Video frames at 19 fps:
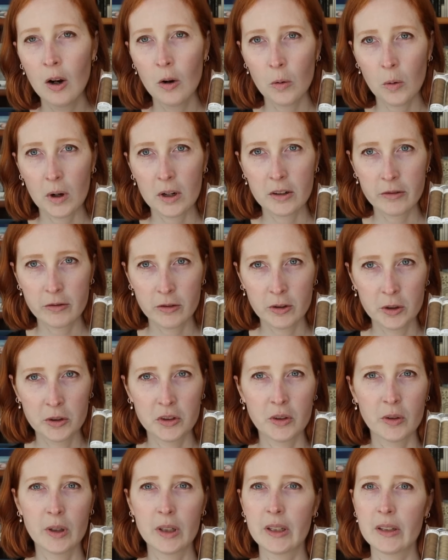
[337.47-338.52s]
wonderful at
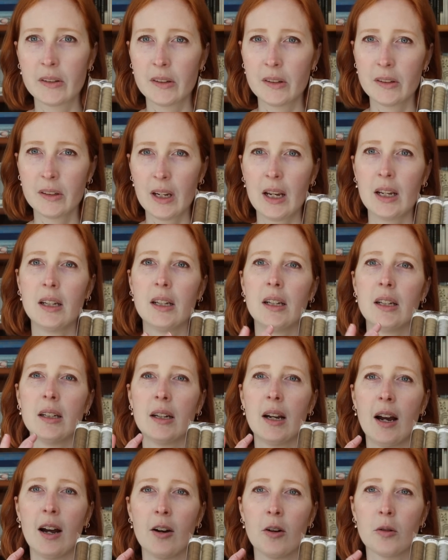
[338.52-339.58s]
doing this, at taking
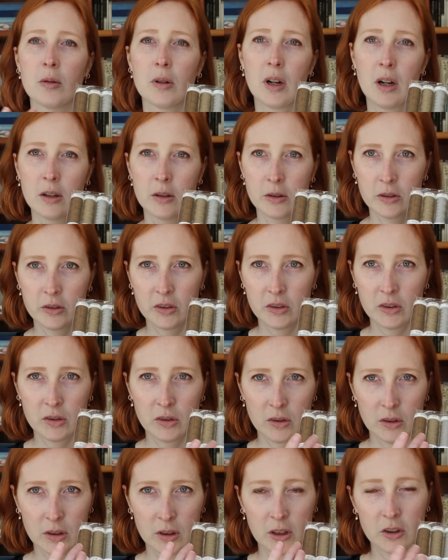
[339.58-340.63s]
out colors
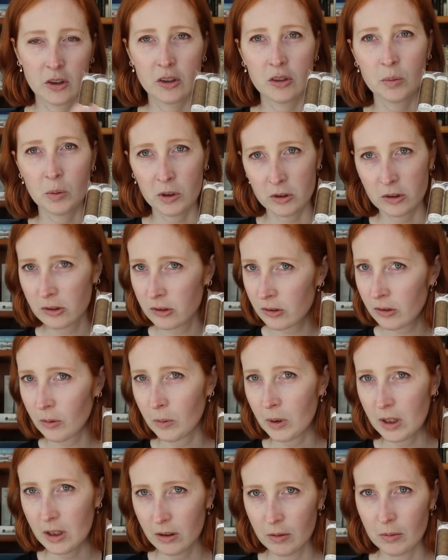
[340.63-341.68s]
that she's purchased from
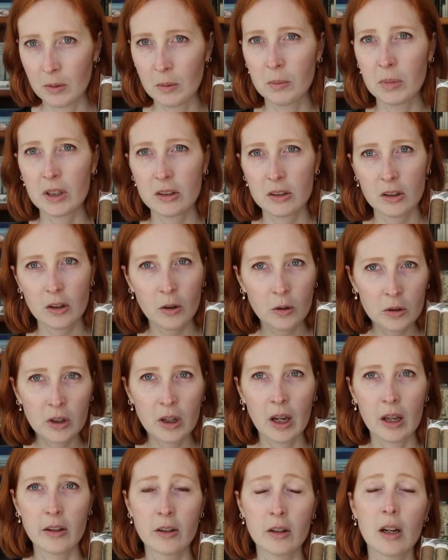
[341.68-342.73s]
me that have been picked to go
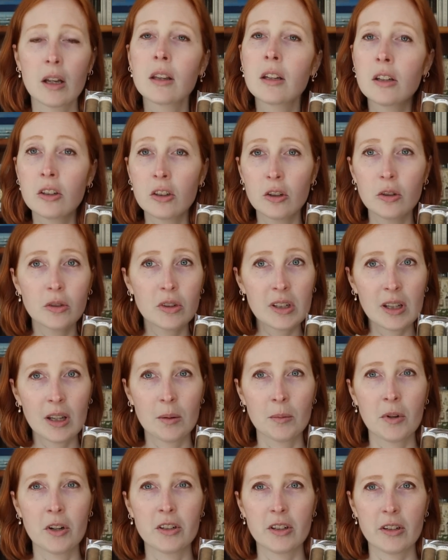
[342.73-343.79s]
together and then using
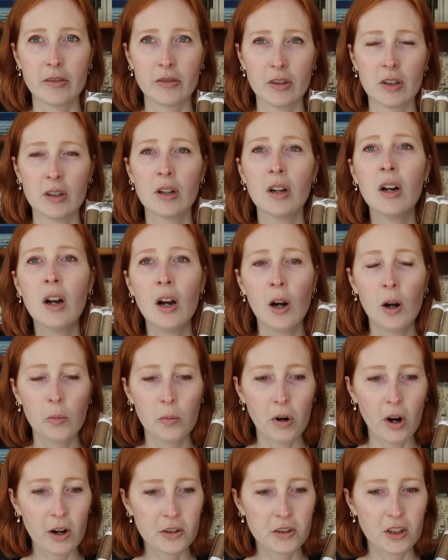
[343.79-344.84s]
them on different
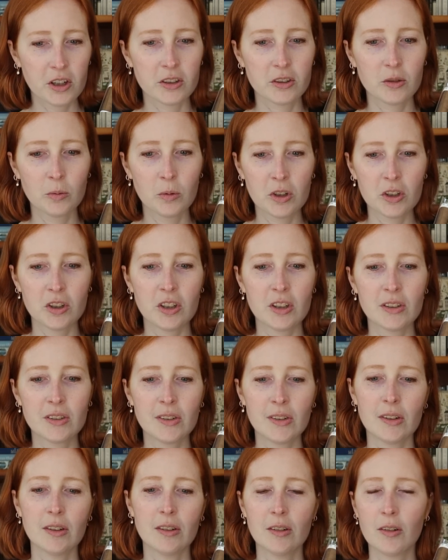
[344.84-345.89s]
projects, which is
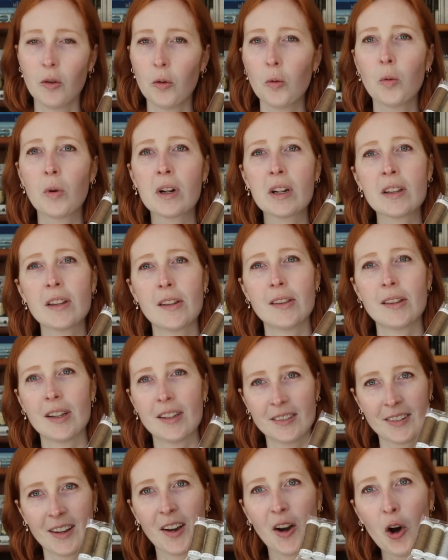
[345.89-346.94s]
one of the
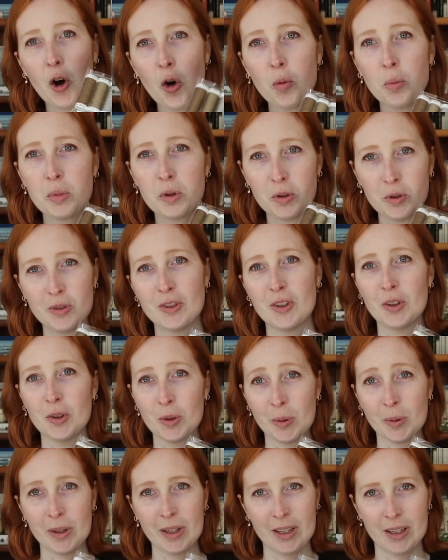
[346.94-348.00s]
things I hope you'll
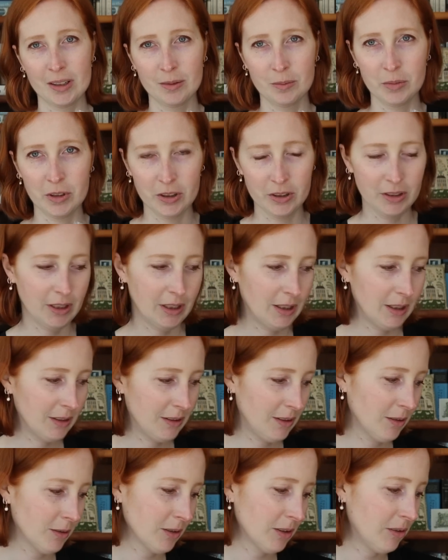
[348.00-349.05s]
do in building a
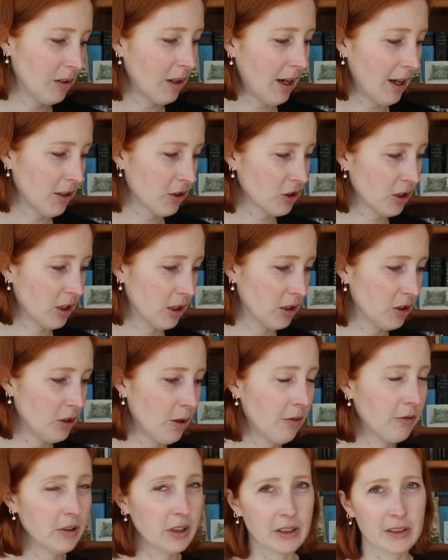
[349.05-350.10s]
silk stash. And I do
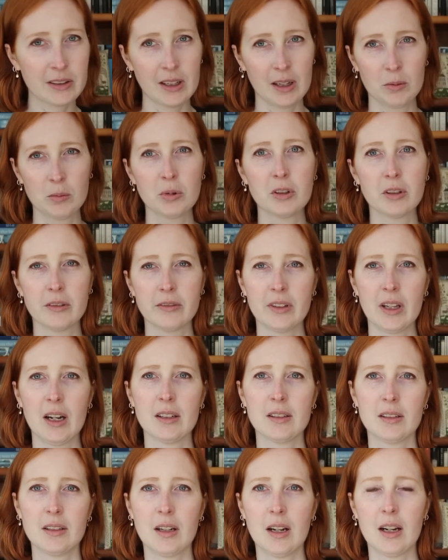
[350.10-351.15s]
have an example of that
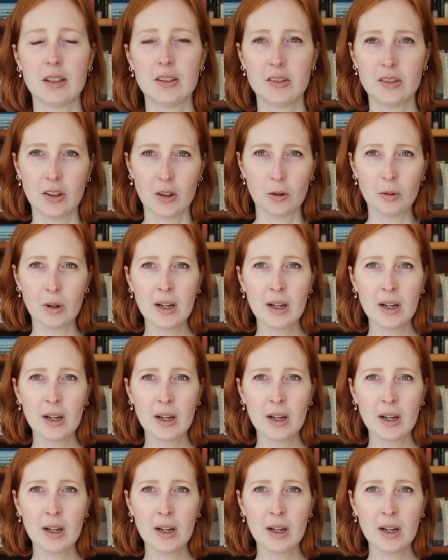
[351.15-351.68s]
today. So